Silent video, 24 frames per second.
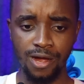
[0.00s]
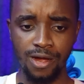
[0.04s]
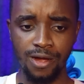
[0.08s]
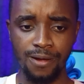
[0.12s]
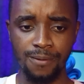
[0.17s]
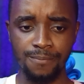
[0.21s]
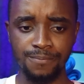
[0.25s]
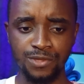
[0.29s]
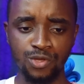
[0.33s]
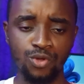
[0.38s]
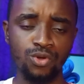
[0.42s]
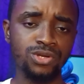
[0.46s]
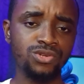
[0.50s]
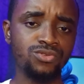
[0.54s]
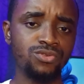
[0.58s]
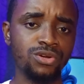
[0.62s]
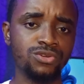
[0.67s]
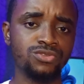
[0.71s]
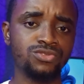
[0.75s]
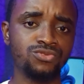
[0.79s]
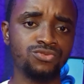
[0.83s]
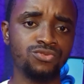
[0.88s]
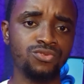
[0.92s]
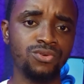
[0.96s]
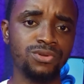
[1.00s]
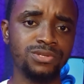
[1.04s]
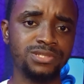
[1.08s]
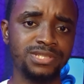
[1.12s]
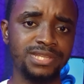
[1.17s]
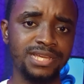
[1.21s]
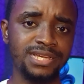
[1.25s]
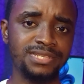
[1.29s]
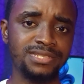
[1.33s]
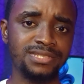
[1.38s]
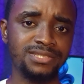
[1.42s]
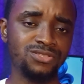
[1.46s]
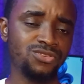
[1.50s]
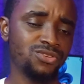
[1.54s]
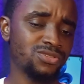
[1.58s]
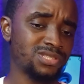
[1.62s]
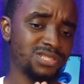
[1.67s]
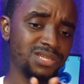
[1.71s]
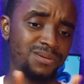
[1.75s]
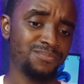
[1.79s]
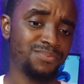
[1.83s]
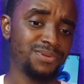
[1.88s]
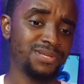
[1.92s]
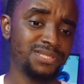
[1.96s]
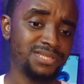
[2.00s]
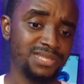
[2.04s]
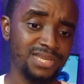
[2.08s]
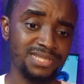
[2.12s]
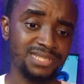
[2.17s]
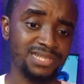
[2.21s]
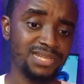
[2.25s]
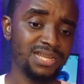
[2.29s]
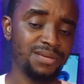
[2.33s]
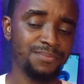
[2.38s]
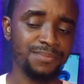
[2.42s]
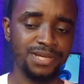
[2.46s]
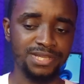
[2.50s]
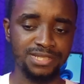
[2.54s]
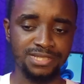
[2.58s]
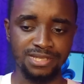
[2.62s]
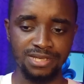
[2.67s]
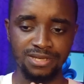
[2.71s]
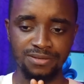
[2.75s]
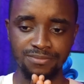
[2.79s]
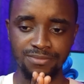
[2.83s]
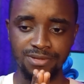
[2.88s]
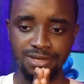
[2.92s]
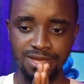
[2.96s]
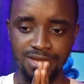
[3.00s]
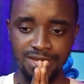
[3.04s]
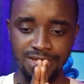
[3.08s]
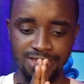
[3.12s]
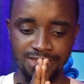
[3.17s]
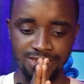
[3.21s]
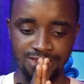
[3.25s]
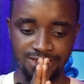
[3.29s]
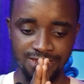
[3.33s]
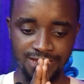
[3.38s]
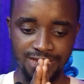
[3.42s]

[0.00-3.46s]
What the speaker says: The Goldilocks rule simply states in layman term